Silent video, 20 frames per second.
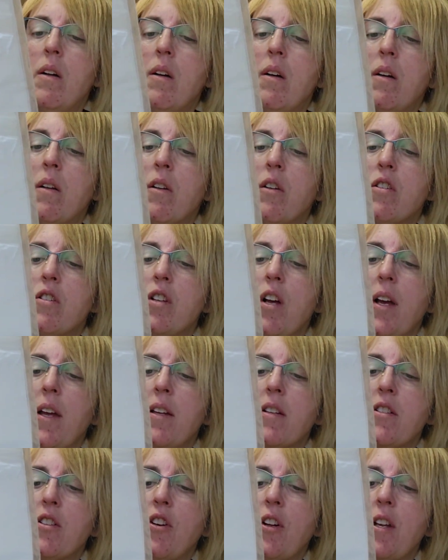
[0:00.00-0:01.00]
looks like
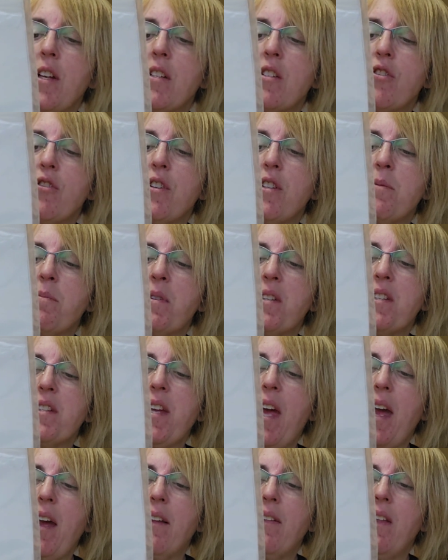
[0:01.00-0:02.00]
it's got his Christmas
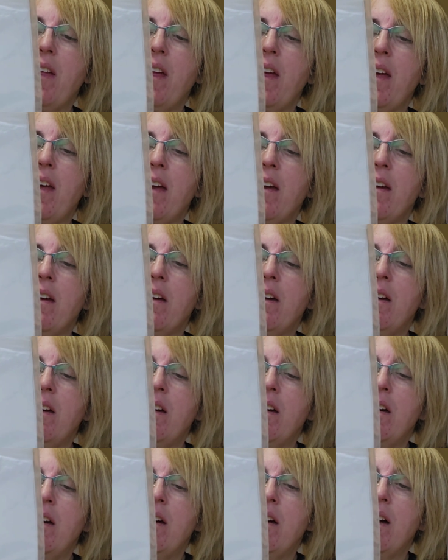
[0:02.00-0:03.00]
sack there,
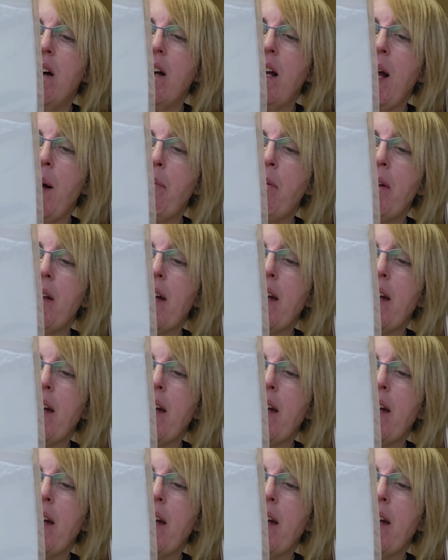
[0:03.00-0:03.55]
a couple of